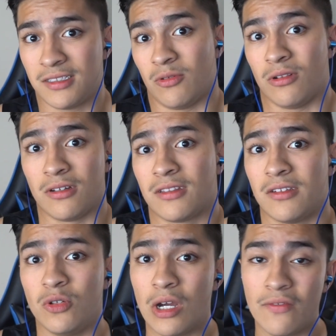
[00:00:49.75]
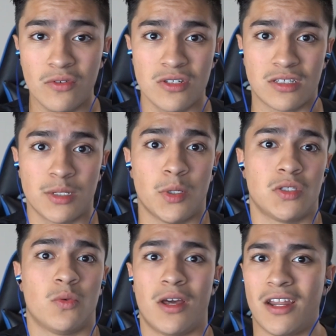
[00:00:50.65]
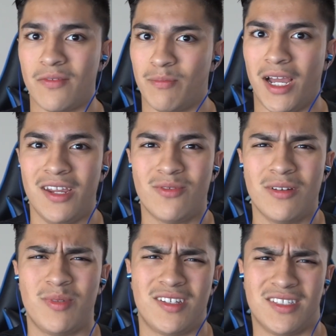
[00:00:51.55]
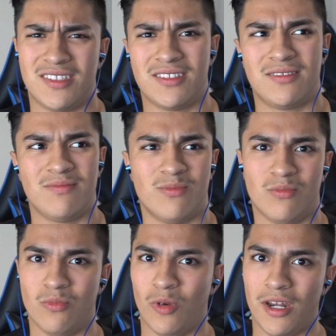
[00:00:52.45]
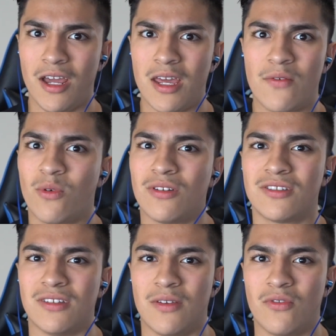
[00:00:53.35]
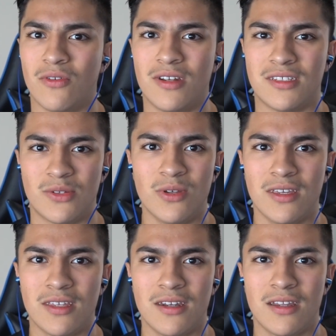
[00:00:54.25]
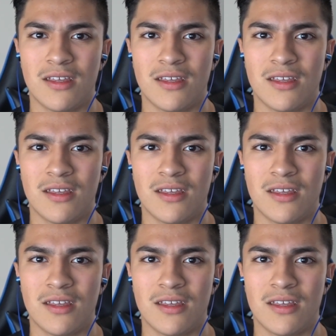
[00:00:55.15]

So look, the new iPhone just came out, so why not buy it right? Because why not? Everyone's everyone is doing it.